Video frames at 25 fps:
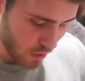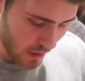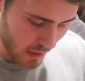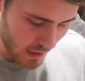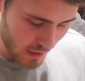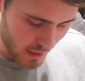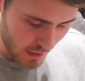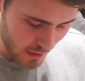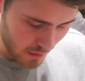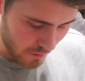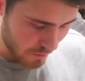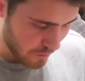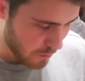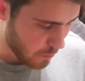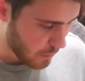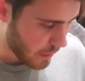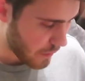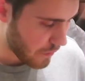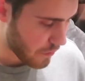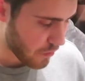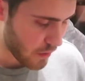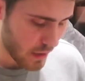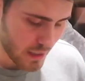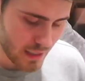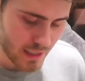drinking for my
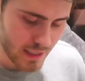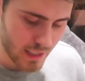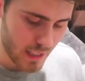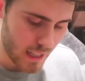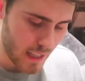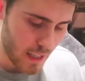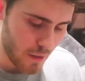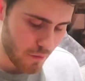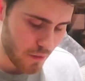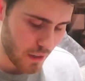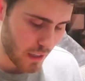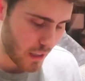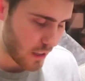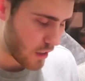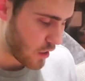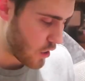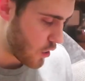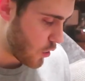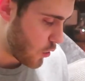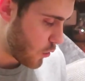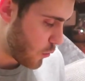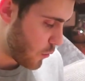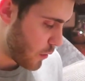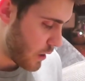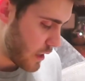friend's leaving
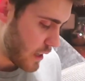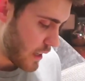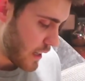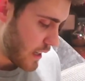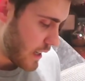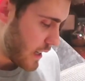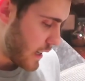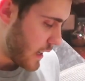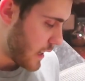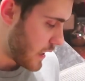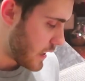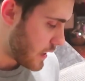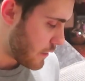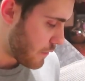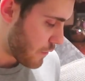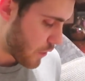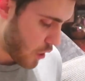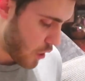do in the